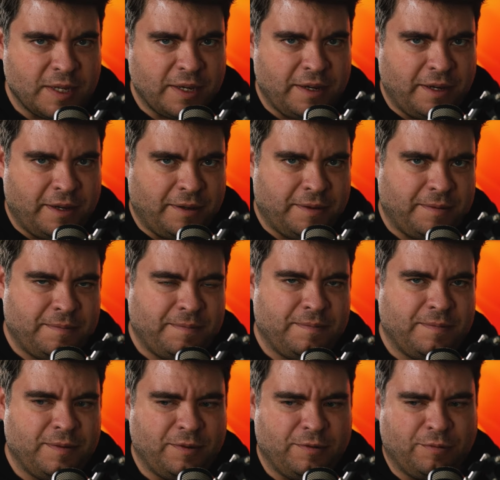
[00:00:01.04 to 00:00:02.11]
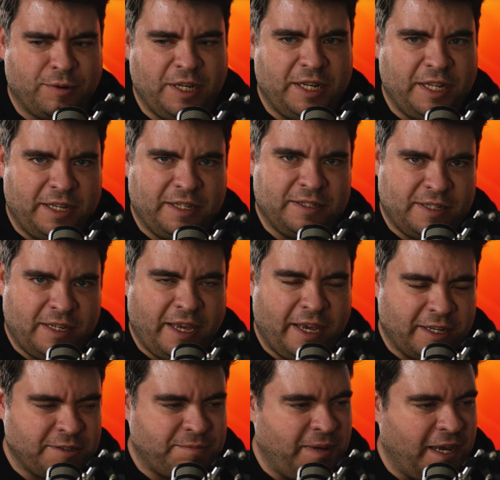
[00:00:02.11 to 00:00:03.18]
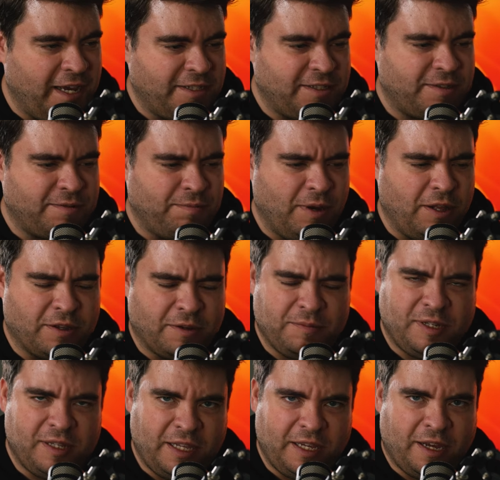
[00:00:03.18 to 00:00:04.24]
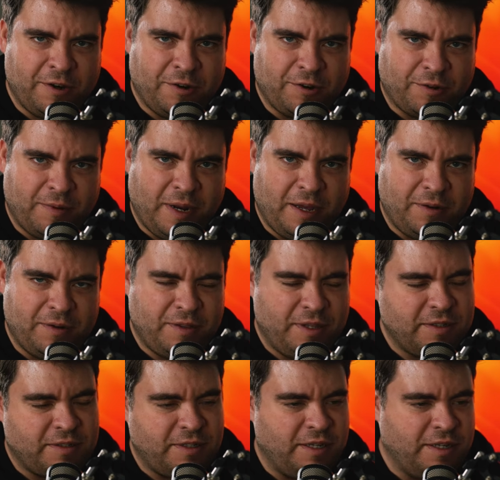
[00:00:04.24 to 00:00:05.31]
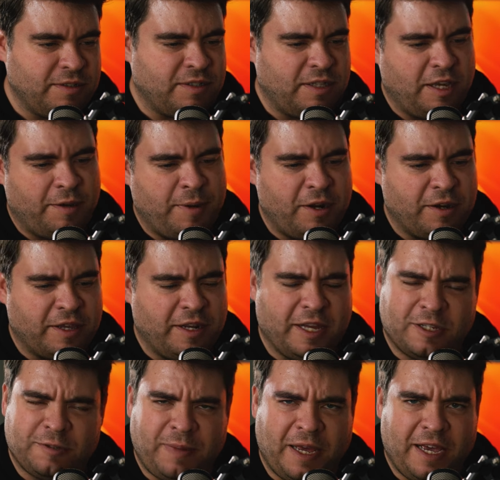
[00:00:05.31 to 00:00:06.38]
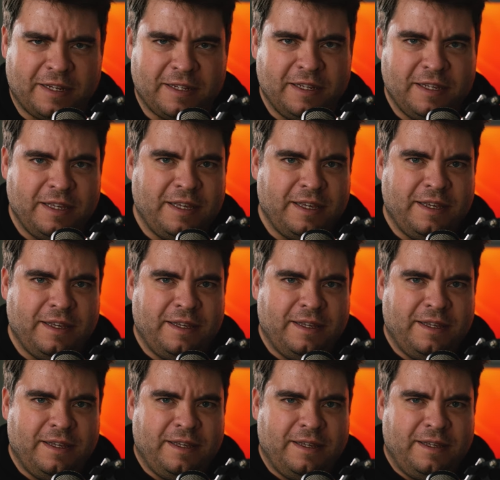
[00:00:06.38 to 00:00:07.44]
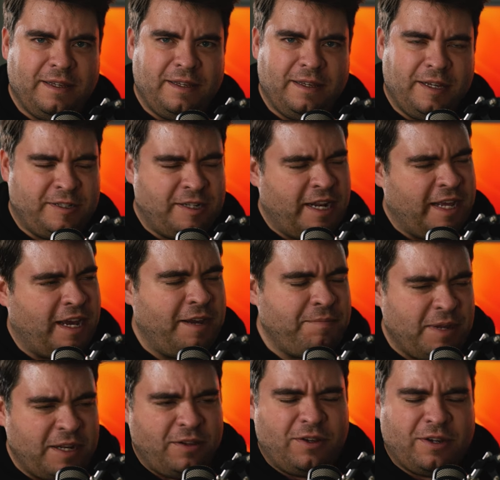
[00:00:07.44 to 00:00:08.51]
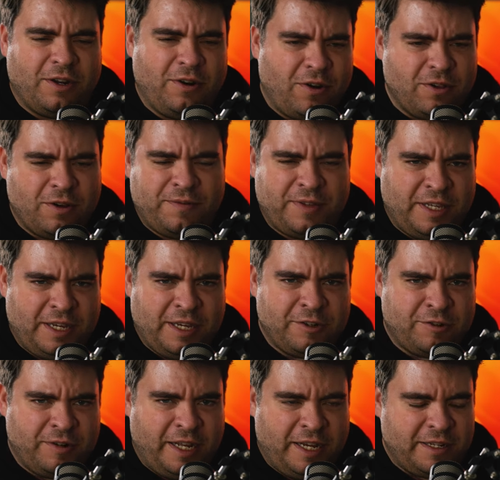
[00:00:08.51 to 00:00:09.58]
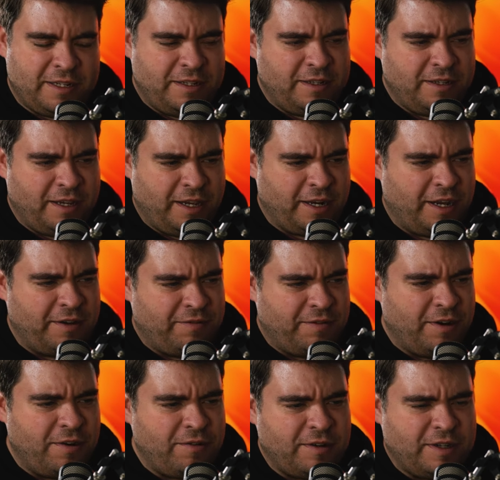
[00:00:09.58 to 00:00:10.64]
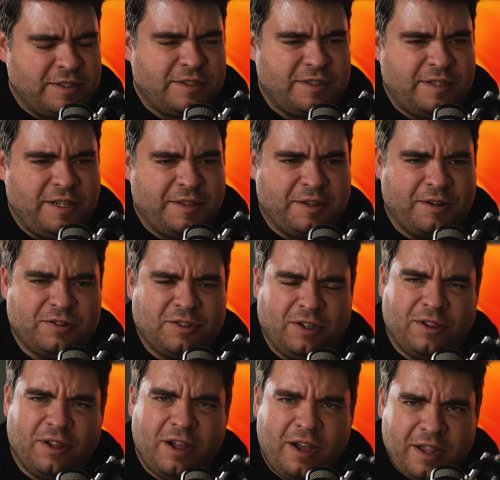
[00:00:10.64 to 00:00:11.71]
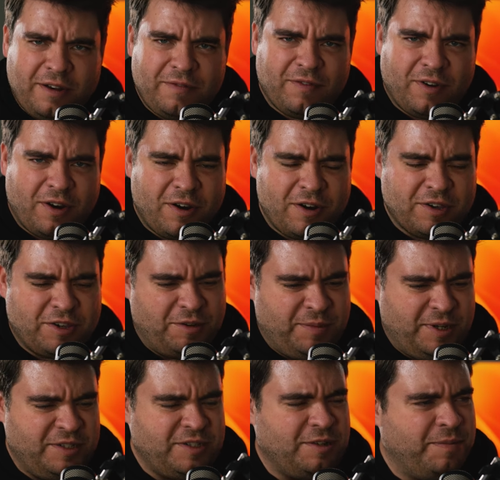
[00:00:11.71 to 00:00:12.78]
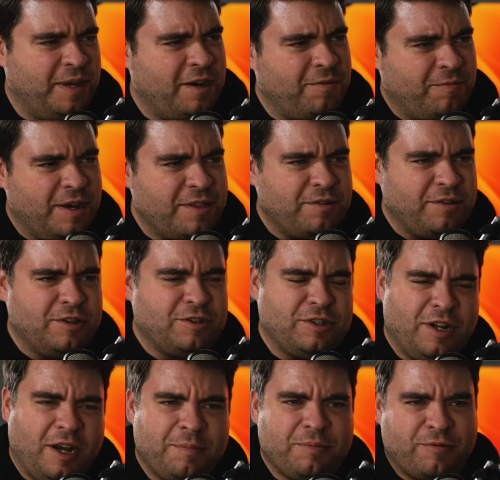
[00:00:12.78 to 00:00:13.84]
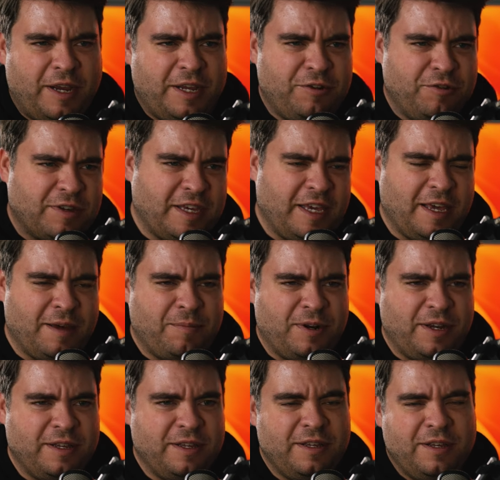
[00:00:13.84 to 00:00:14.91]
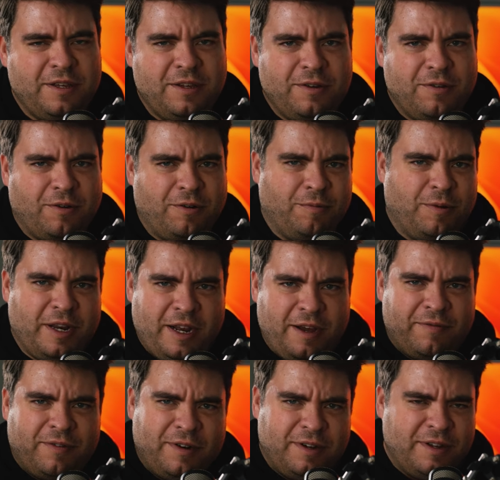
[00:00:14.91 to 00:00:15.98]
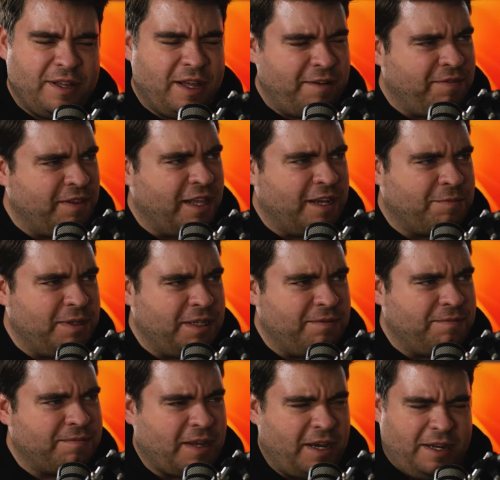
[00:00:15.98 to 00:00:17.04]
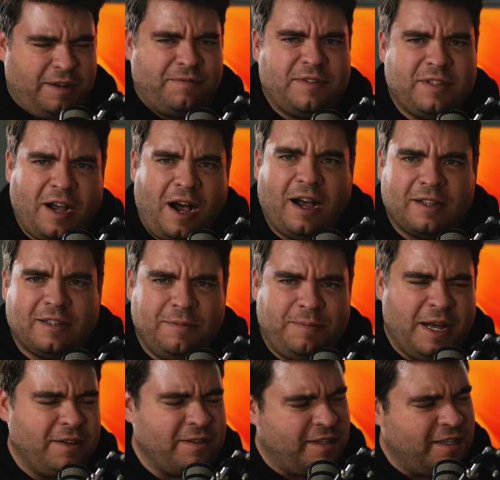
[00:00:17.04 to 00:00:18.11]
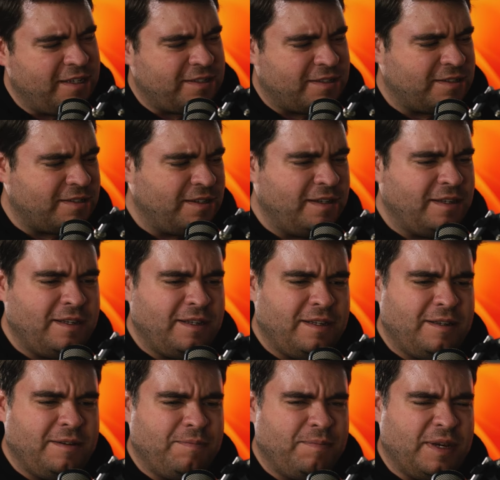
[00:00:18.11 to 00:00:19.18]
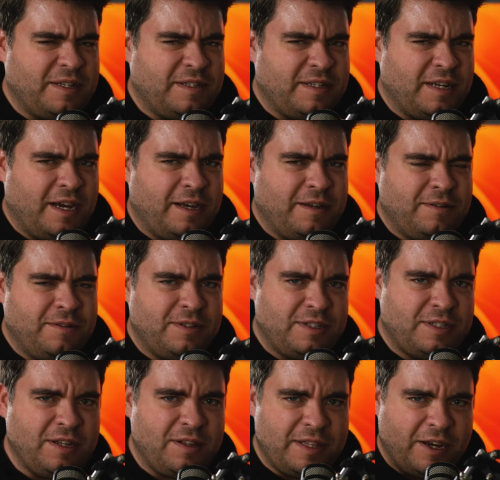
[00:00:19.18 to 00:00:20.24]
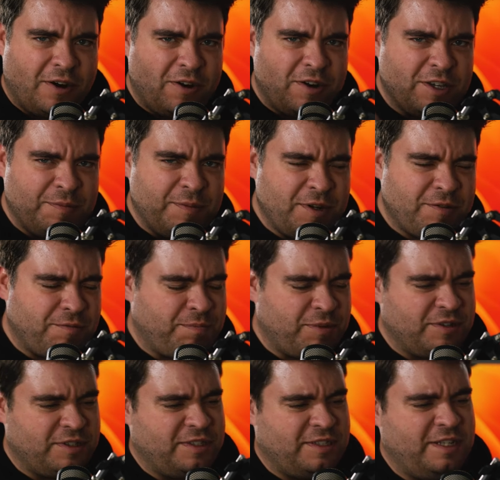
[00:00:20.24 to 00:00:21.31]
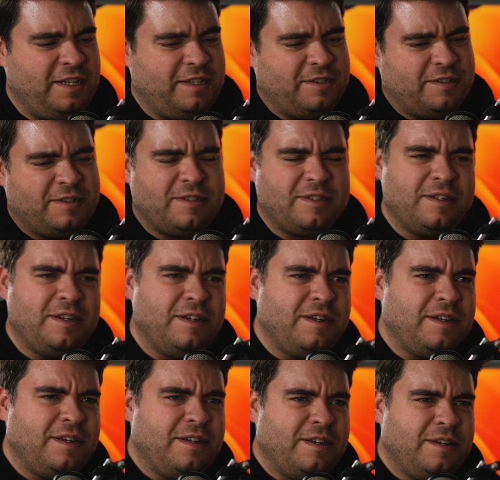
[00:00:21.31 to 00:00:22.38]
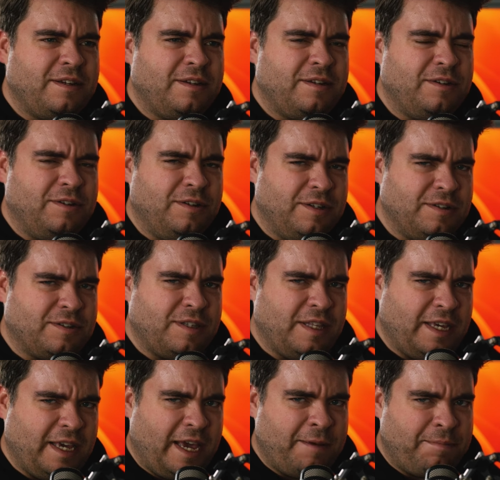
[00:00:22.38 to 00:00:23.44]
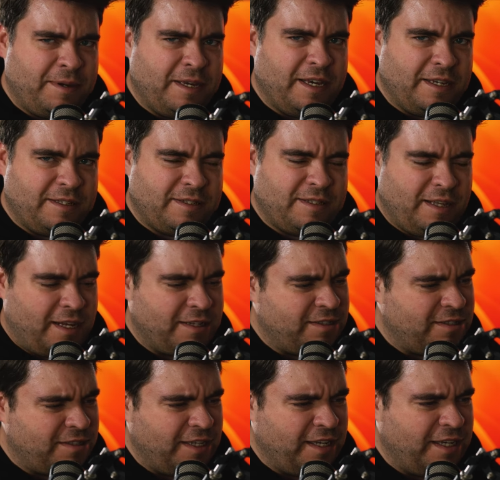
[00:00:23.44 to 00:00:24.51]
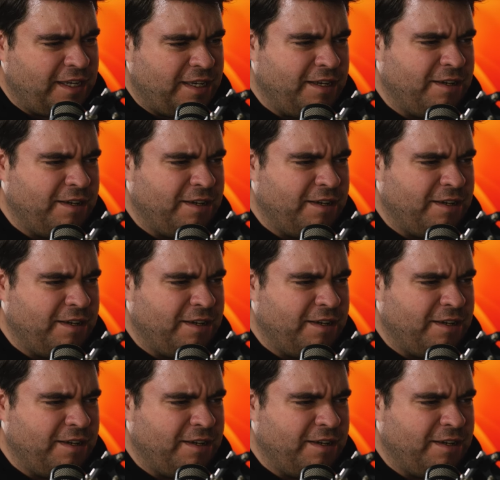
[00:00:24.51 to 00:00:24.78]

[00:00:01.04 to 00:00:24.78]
Ah, greetings, expats. Welcome to the underground. This is the American Expat. And today, I've been looking all over the internet, and I've noticed that there's a lot of arguments about whether you should upgrade your camera or whatever. I feel like we've kind of talked about this. But still, the argument persists. Is the APS-C